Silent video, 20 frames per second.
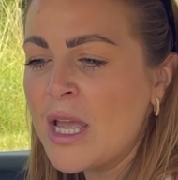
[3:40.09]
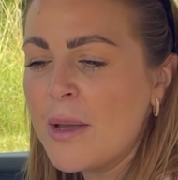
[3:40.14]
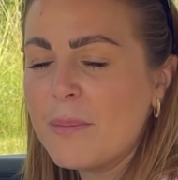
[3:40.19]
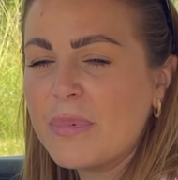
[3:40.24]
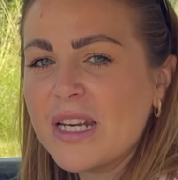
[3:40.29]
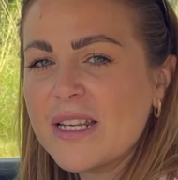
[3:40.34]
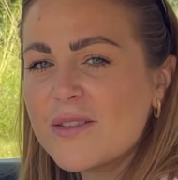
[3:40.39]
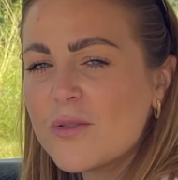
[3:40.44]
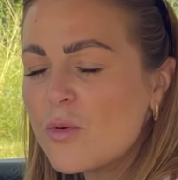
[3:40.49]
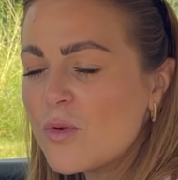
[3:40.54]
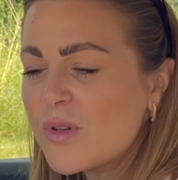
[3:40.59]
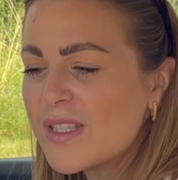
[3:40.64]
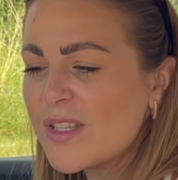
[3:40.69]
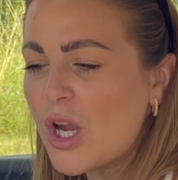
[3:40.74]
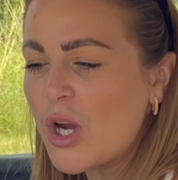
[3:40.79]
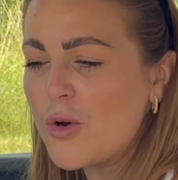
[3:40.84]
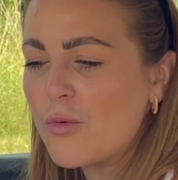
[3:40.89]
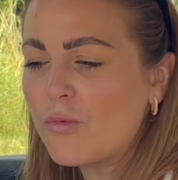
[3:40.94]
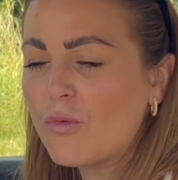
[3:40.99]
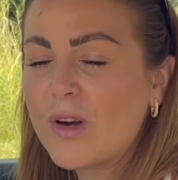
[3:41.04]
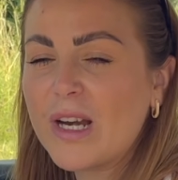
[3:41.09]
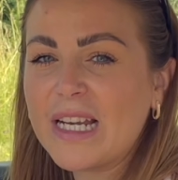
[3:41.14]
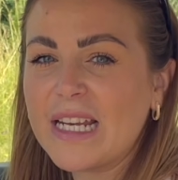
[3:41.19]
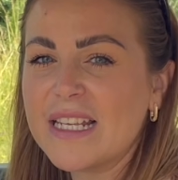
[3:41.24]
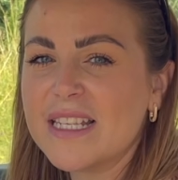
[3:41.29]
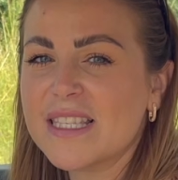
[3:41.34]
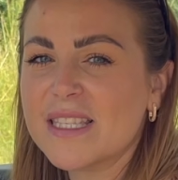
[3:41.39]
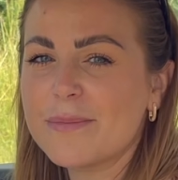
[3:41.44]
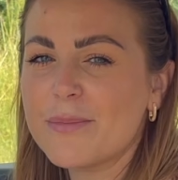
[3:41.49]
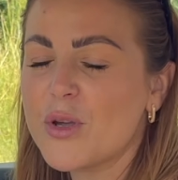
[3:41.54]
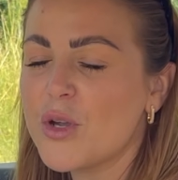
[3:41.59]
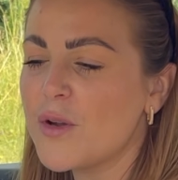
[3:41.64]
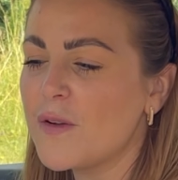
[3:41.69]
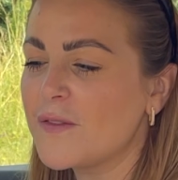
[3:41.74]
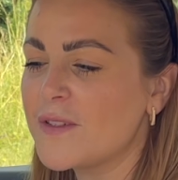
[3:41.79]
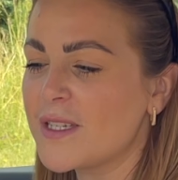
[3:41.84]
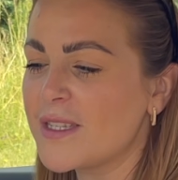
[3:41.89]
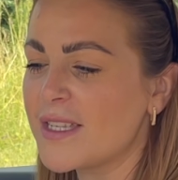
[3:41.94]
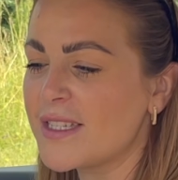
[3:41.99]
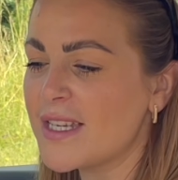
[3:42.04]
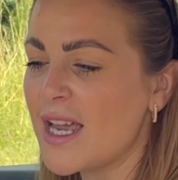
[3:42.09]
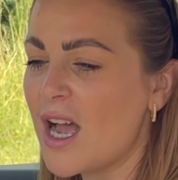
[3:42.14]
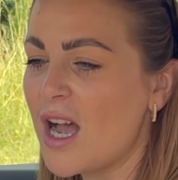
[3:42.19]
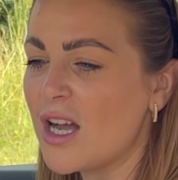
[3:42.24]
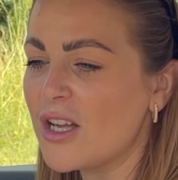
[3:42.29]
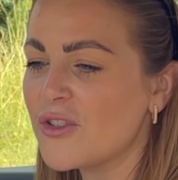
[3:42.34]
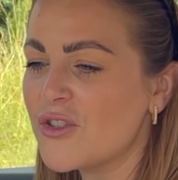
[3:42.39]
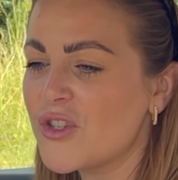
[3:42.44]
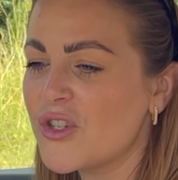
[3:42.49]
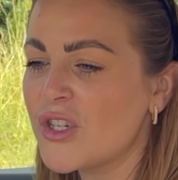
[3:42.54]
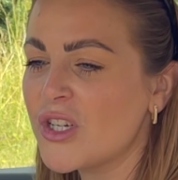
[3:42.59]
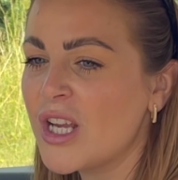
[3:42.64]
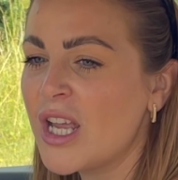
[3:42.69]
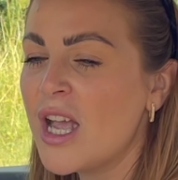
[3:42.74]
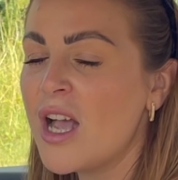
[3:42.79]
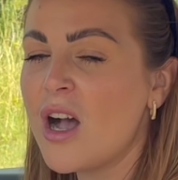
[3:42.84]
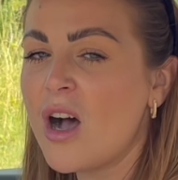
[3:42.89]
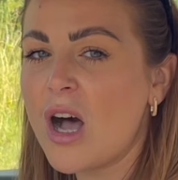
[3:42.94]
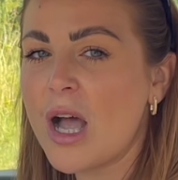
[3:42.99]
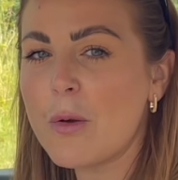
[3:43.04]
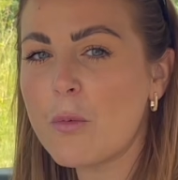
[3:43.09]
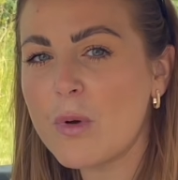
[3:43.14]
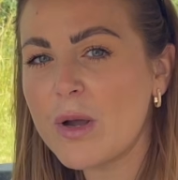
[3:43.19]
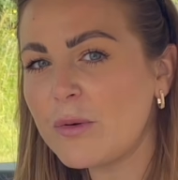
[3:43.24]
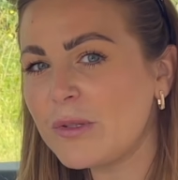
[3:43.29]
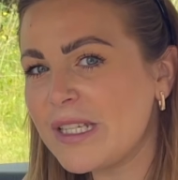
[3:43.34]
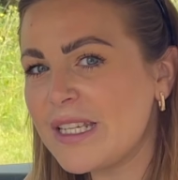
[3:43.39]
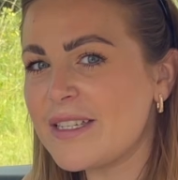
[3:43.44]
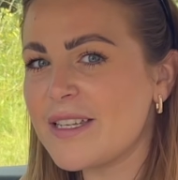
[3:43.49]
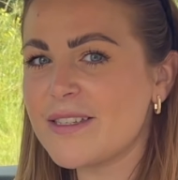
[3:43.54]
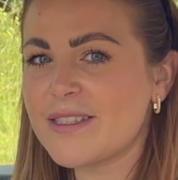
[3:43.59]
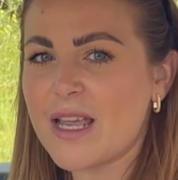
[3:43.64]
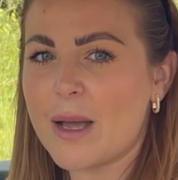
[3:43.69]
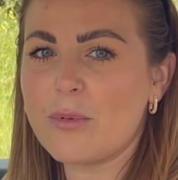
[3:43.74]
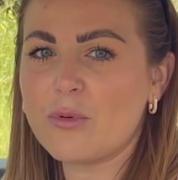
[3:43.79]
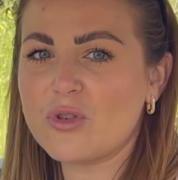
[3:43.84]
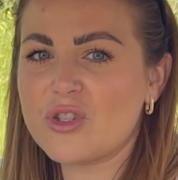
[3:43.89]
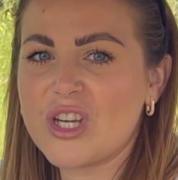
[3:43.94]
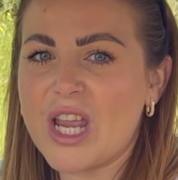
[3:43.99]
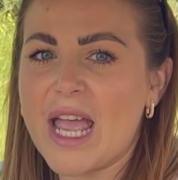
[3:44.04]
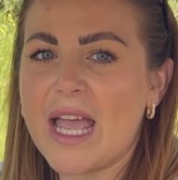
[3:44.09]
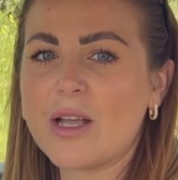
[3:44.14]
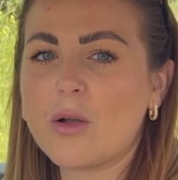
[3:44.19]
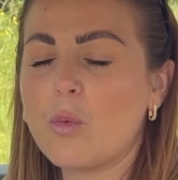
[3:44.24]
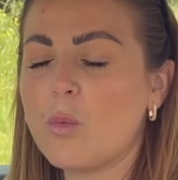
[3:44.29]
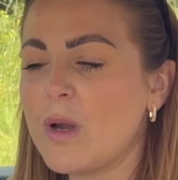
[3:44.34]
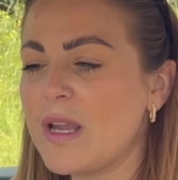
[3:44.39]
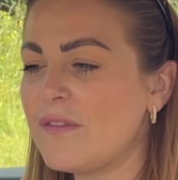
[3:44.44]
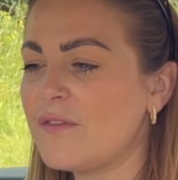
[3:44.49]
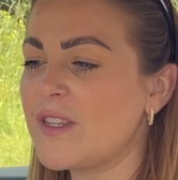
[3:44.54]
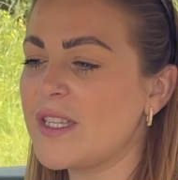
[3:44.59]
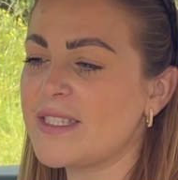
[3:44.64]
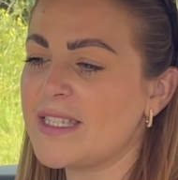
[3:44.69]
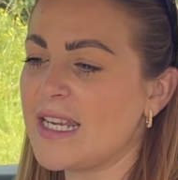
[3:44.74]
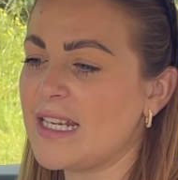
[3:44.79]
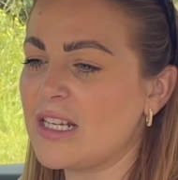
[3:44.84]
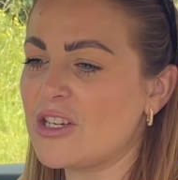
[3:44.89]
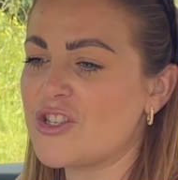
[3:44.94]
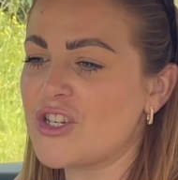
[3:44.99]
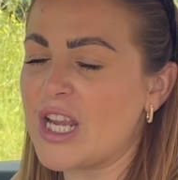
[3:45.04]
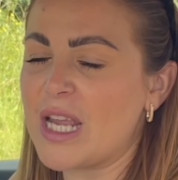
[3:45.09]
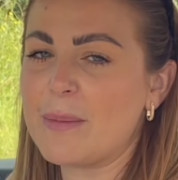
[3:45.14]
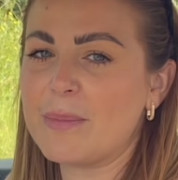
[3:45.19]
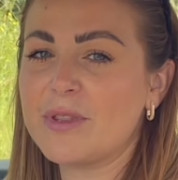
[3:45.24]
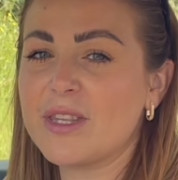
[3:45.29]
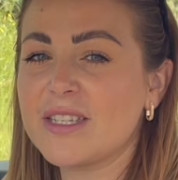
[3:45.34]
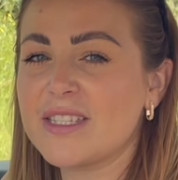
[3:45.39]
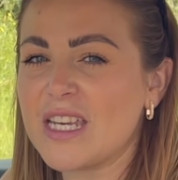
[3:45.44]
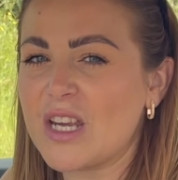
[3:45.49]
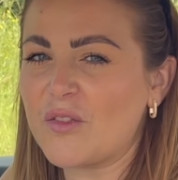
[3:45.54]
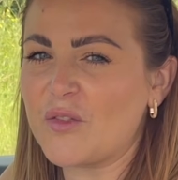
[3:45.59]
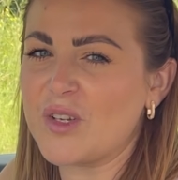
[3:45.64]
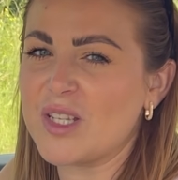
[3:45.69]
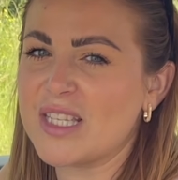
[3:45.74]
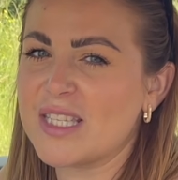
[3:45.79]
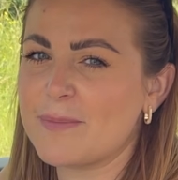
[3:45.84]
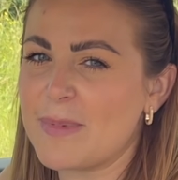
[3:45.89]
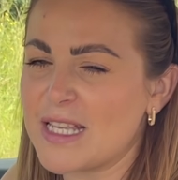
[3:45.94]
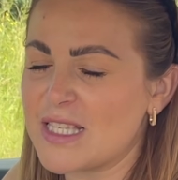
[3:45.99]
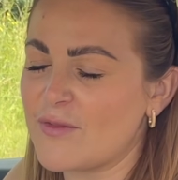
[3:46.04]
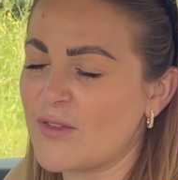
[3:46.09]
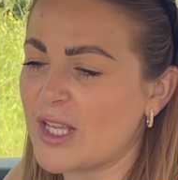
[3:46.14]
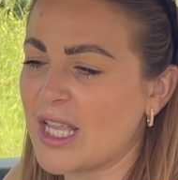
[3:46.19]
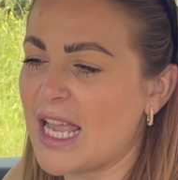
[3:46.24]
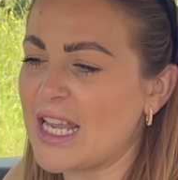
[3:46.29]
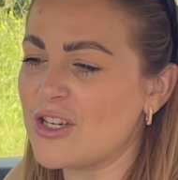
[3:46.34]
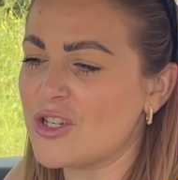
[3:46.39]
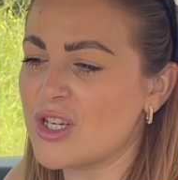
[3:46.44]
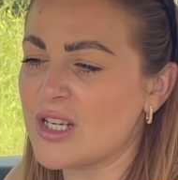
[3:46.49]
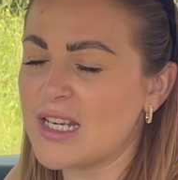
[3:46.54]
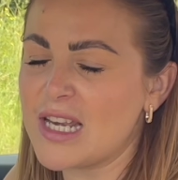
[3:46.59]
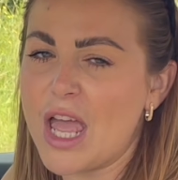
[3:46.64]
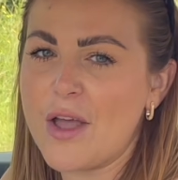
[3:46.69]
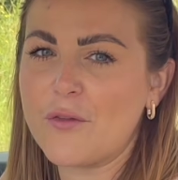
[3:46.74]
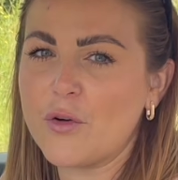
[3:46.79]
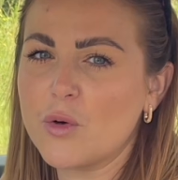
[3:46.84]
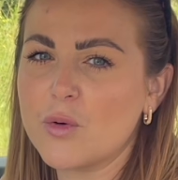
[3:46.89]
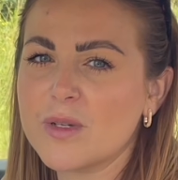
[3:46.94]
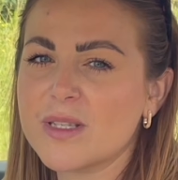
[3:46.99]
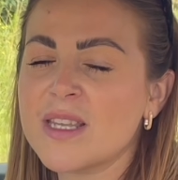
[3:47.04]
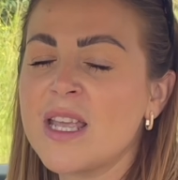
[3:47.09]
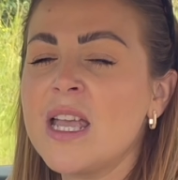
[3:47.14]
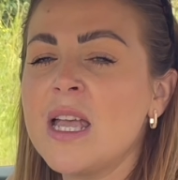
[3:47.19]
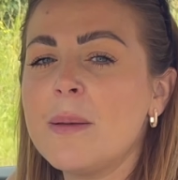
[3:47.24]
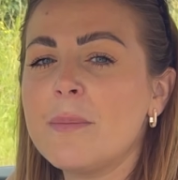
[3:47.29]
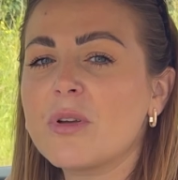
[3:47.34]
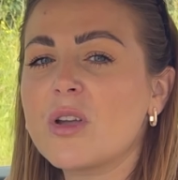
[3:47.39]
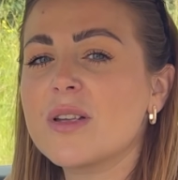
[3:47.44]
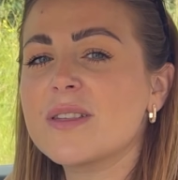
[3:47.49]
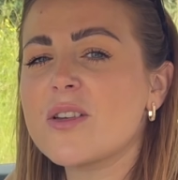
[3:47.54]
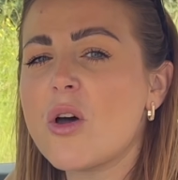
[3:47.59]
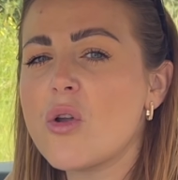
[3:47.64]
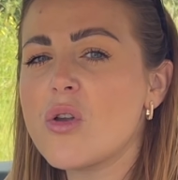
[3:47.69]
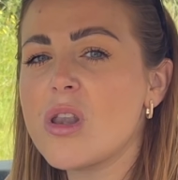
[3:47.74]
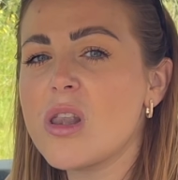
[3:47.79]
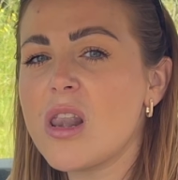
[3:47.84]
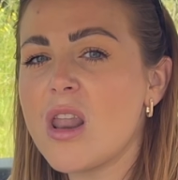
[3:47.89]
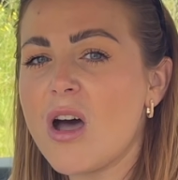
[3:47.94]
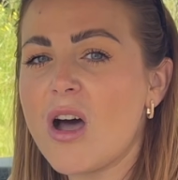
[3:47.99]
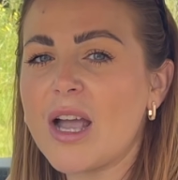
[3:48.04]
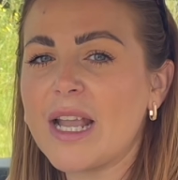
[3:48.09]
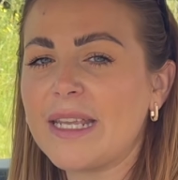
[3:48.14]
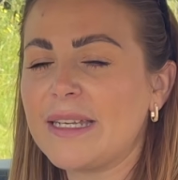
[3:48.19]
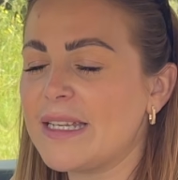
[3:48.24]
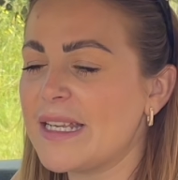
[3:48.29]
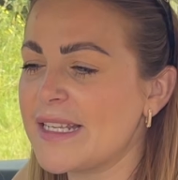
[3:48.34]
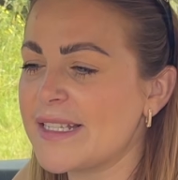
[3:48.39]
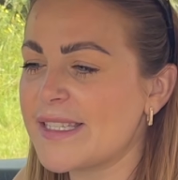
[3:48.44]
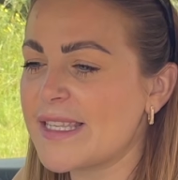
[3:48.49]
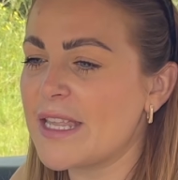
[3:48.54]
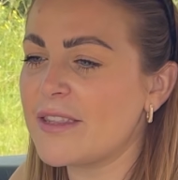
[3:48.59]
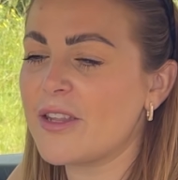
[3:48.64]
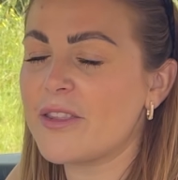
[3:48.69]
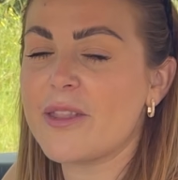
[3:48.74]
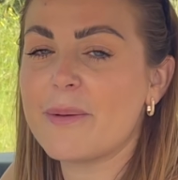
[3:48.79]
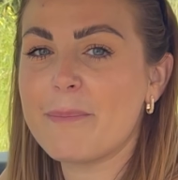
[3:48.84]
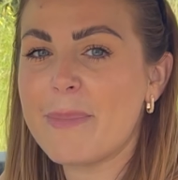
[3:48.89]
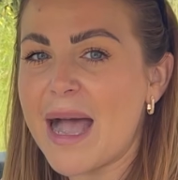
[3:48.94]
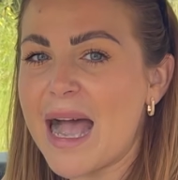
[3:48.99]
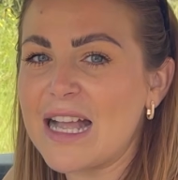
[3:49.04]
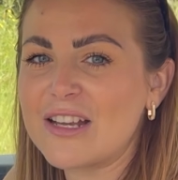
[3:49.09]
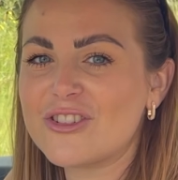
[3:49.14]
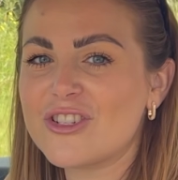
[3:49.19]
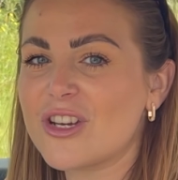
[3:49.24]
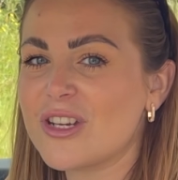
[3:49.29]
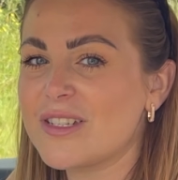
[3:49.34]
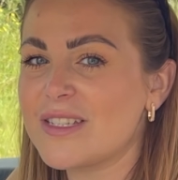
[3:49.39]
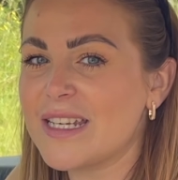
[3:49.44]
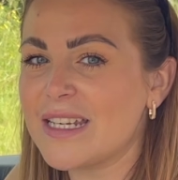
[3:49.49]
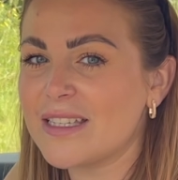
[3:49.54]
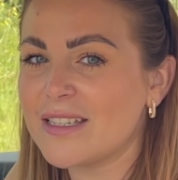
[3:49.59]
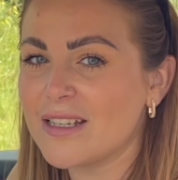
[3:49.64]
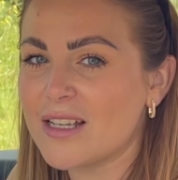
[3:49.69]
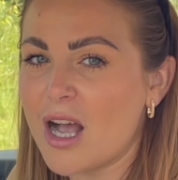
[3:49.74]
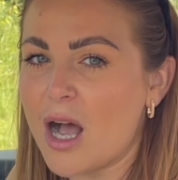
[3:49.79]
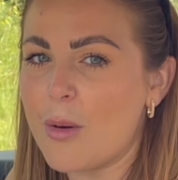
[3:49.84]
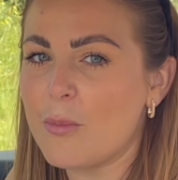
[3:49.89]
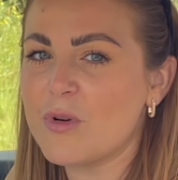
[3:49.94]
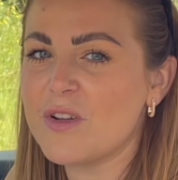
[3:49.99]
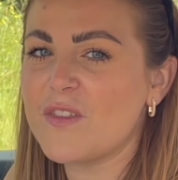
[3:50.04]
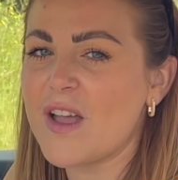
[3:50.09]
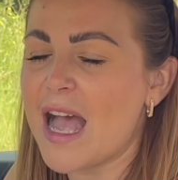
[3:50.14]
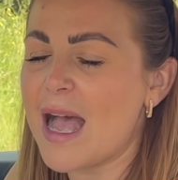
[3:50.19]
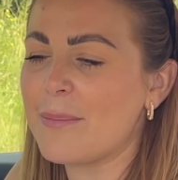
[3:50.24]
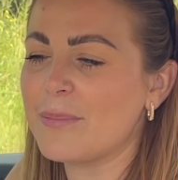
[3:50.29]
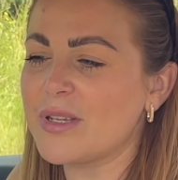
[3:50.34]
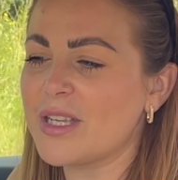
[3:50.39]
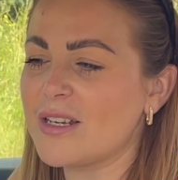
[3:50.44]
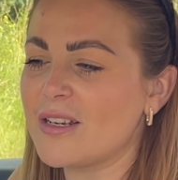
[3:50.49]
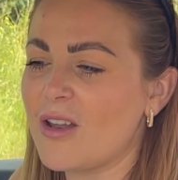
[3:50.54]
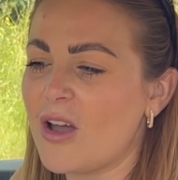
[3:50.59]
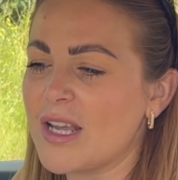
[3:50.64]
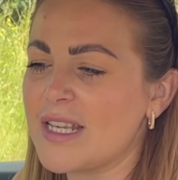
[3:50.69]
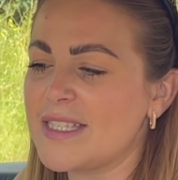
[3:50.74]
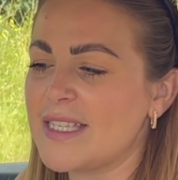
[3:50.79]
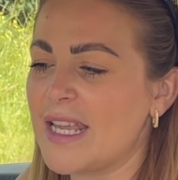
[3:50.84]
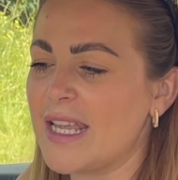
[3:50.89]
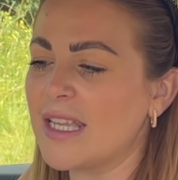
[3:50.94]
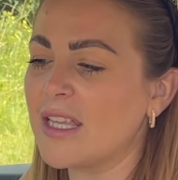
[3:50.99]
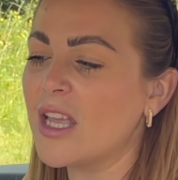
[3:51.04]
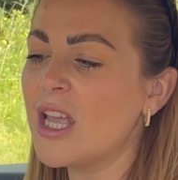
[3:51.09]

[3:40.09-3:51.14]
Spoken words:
but it's also really smooth to the touch. I will need to double check with the dealership the different specification levels, because online it said that the match didn't come with ambient lighting,